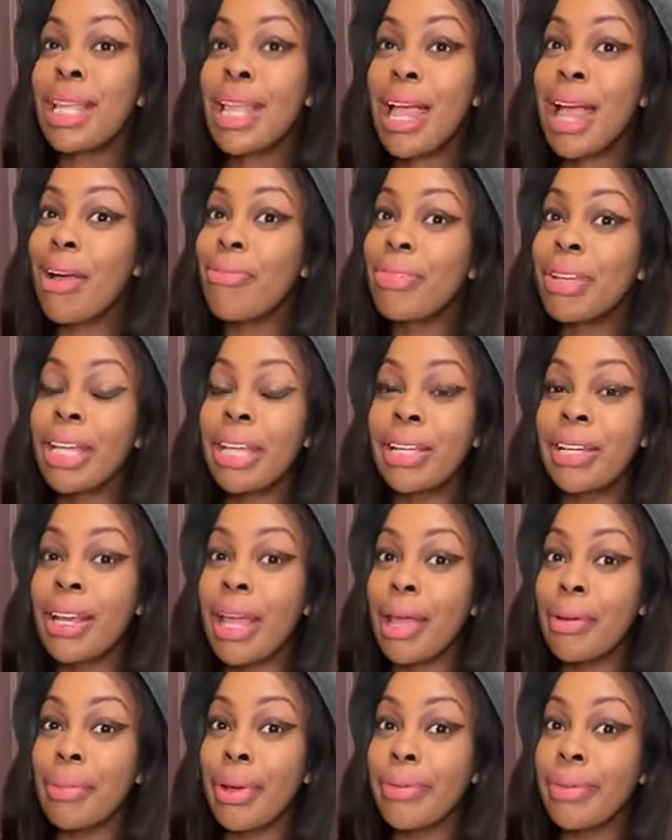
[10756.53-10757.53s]
I forget the
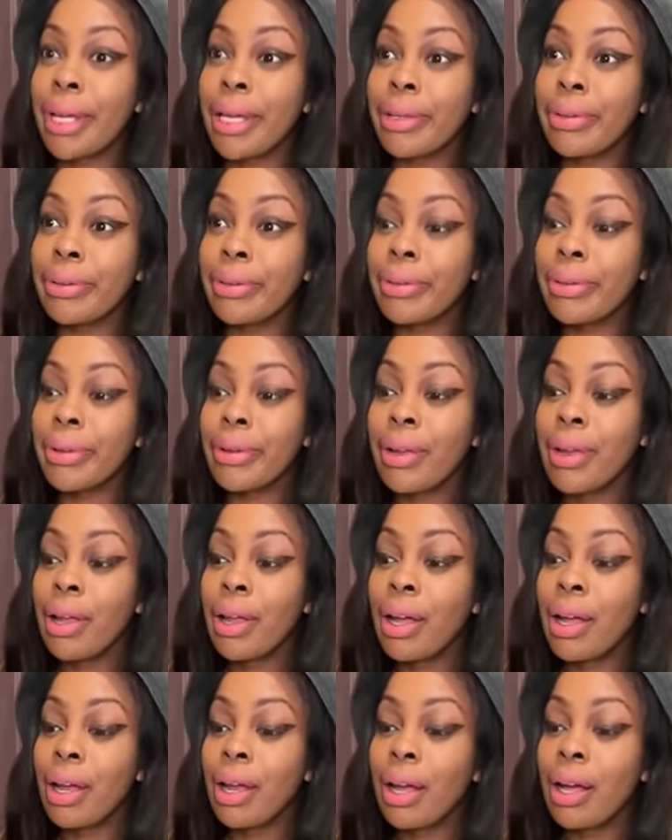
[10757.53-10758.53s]
name of it.
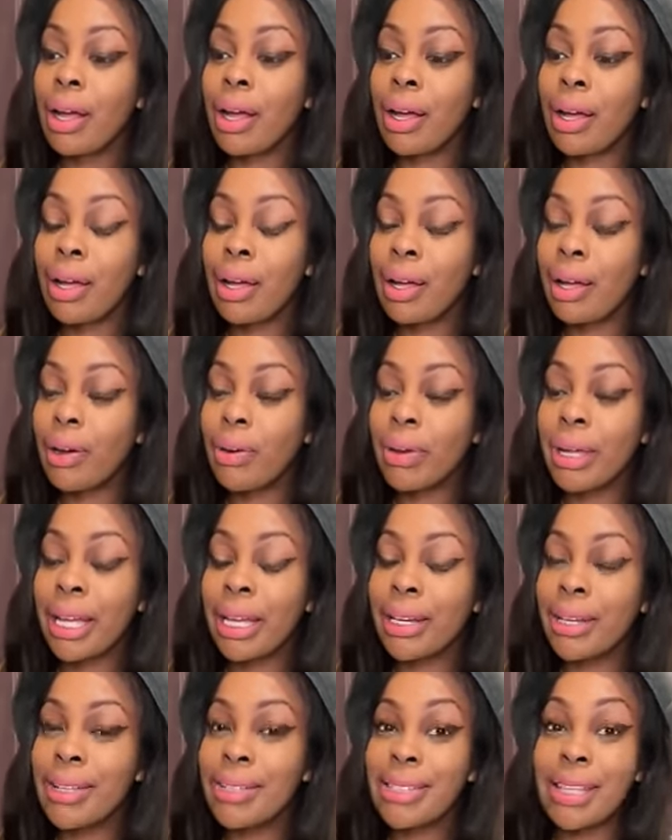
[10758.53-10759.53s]
Oh,
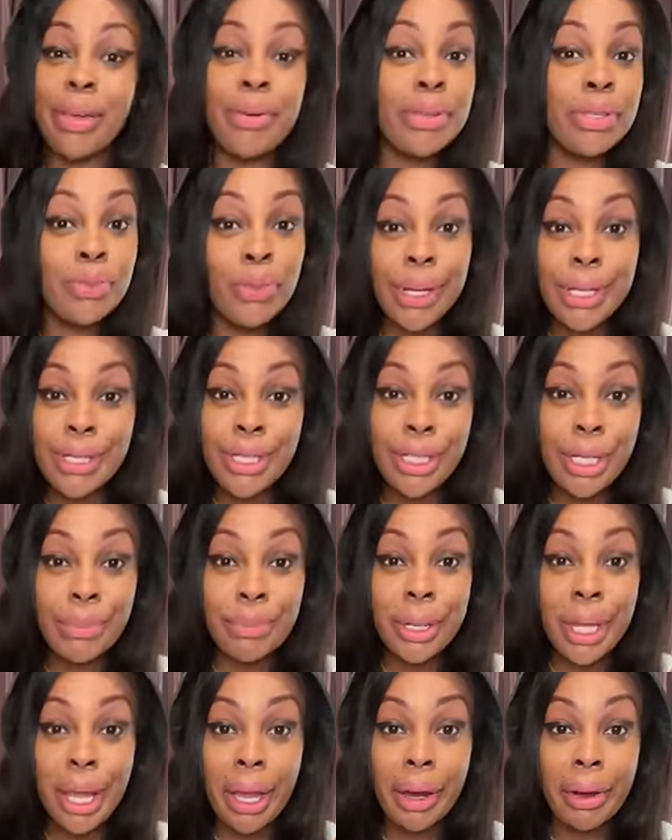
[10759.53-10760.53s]
goodness. It was with
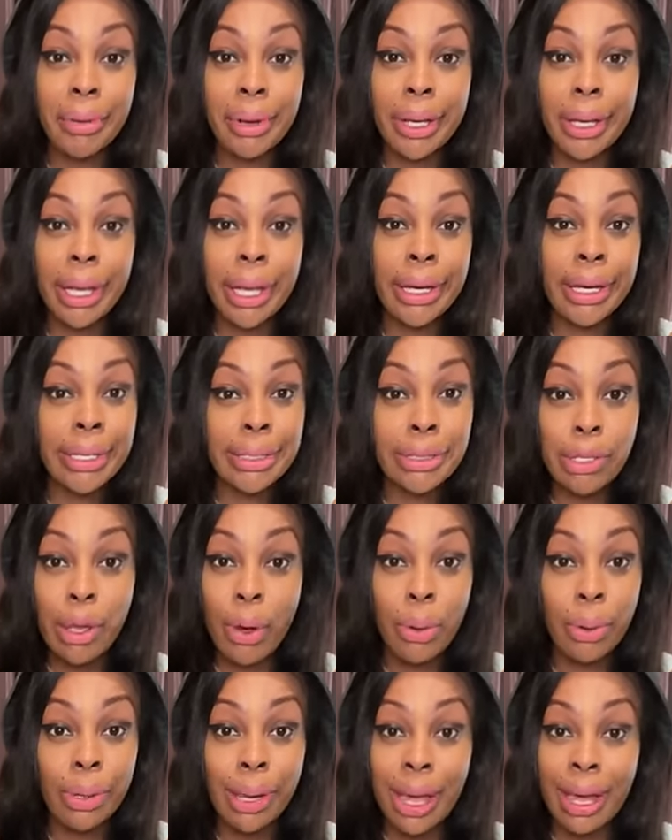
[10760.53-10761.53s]
Jim Carrey, and his
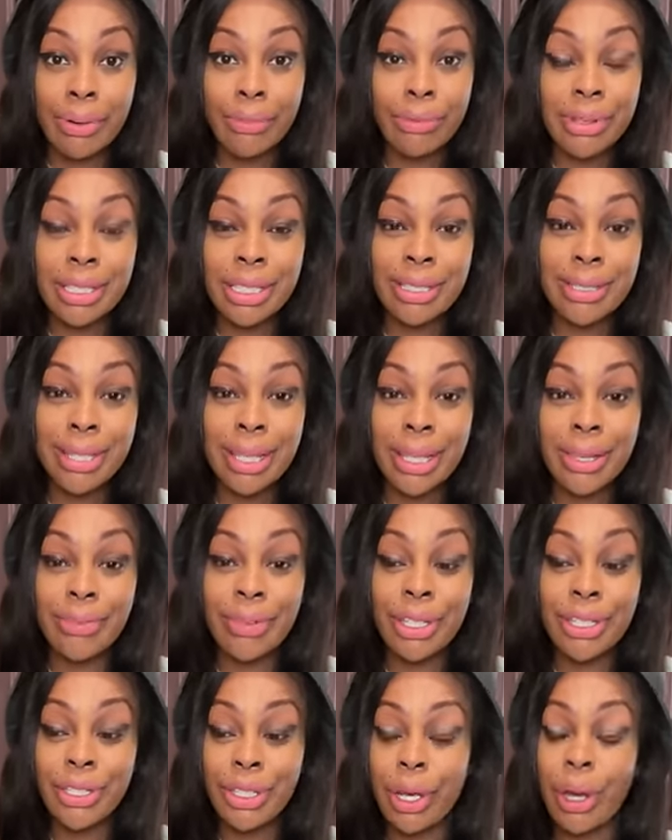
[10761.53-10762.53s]
whole life was a T
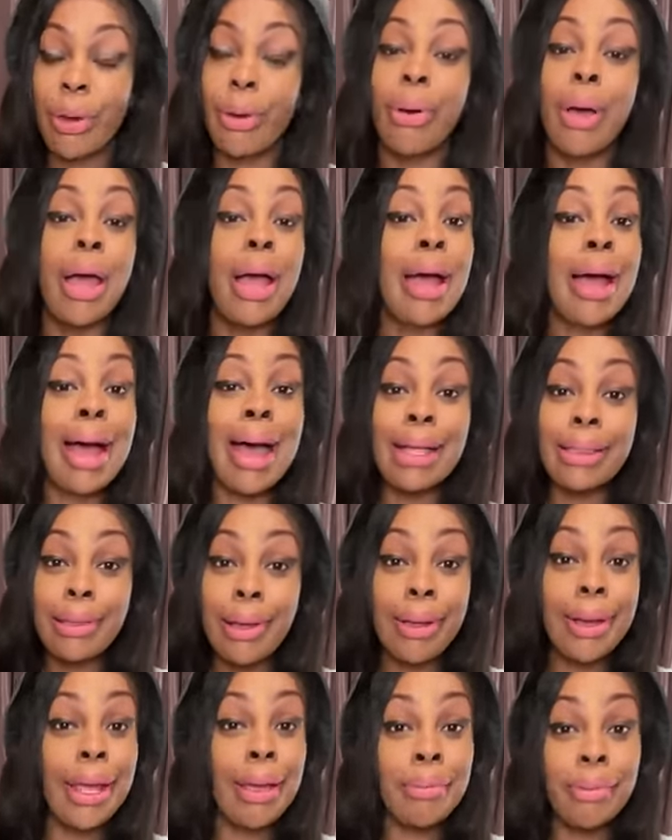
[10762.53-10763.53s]
V show. I
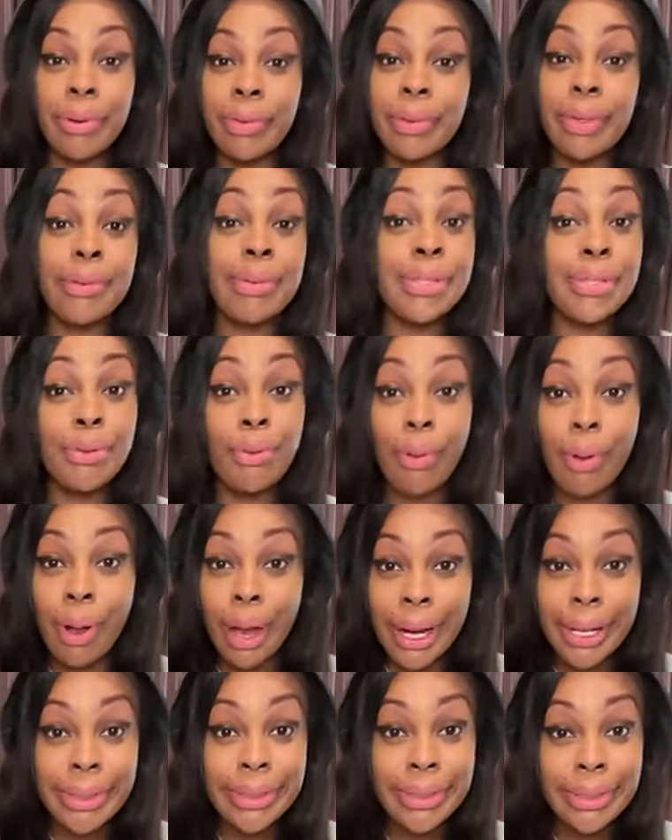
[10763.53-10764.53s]
thought that movie was
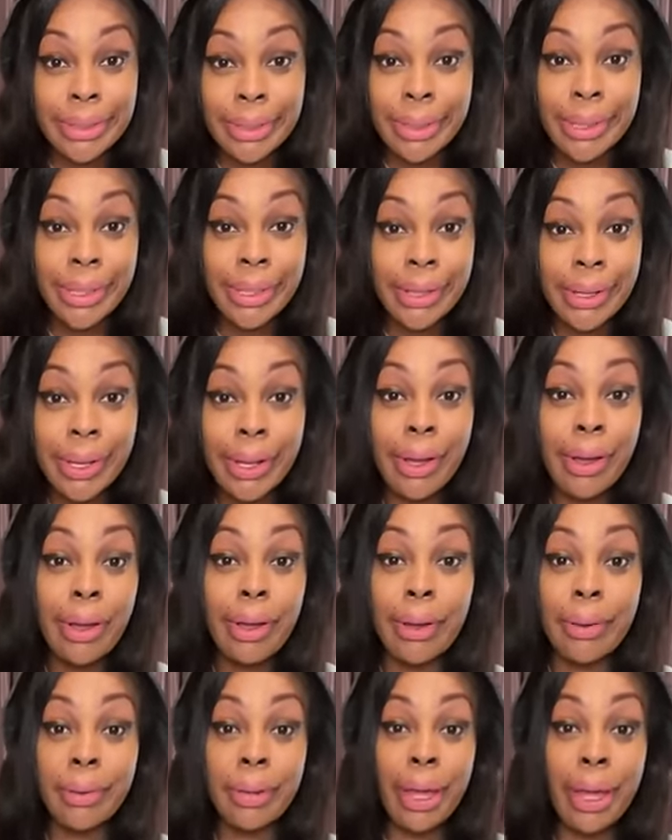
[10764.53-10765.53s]
crazy.
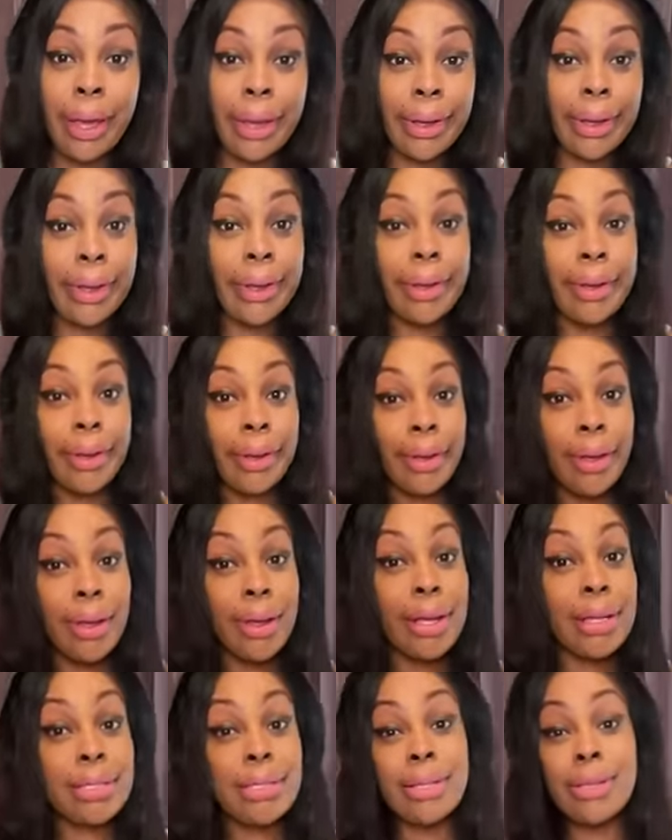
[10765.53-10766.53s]
Okay?
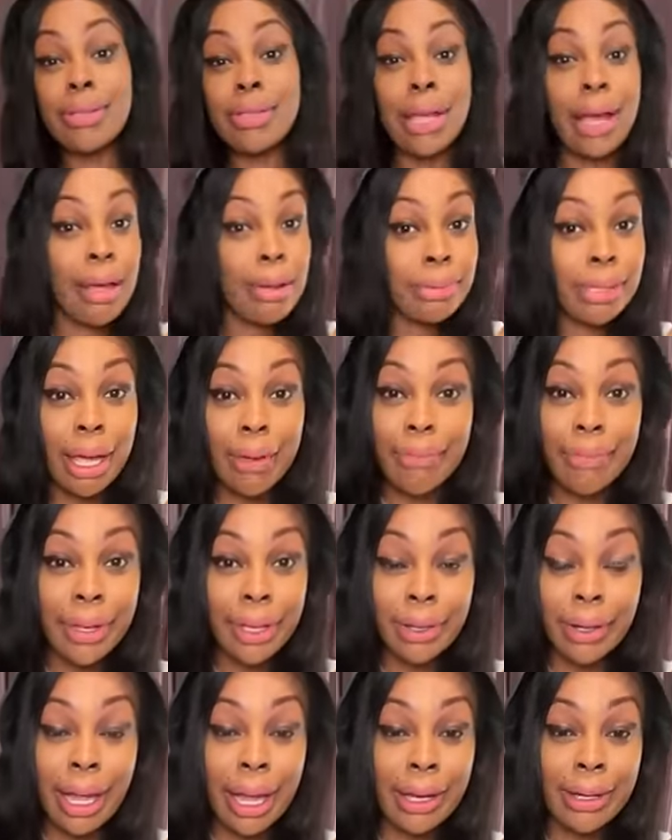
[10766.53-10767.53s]
Because sometimes I
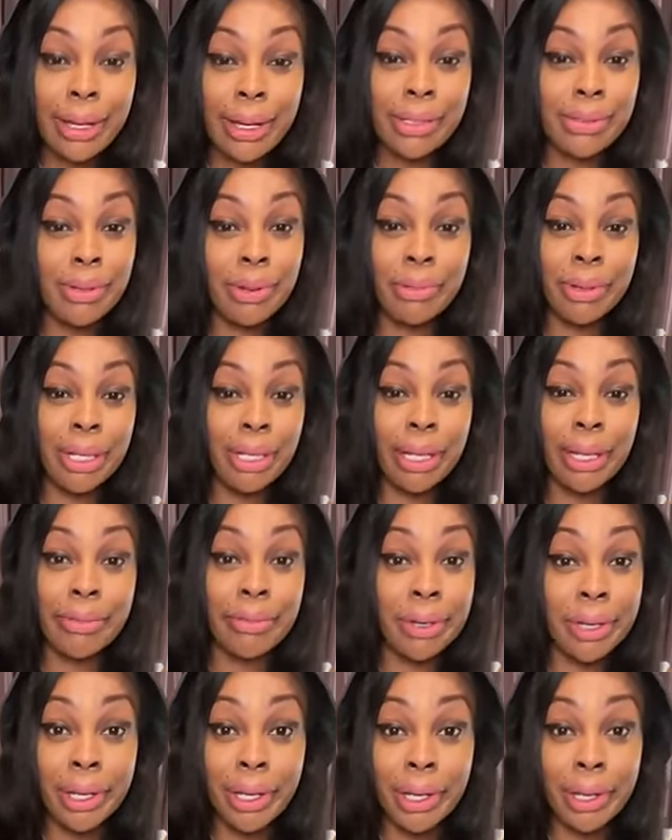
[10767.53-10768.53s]
feel like that's what we
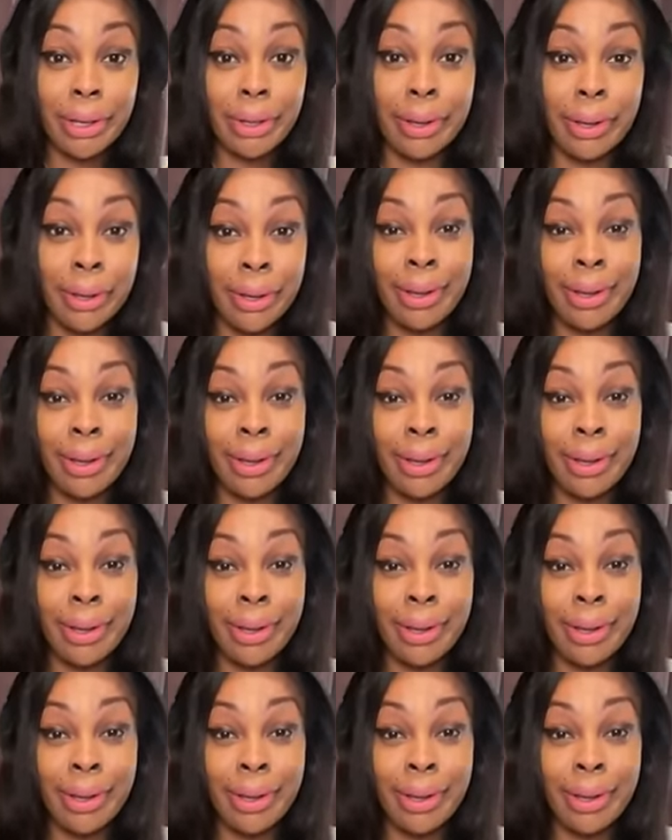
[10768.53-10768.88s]
living in.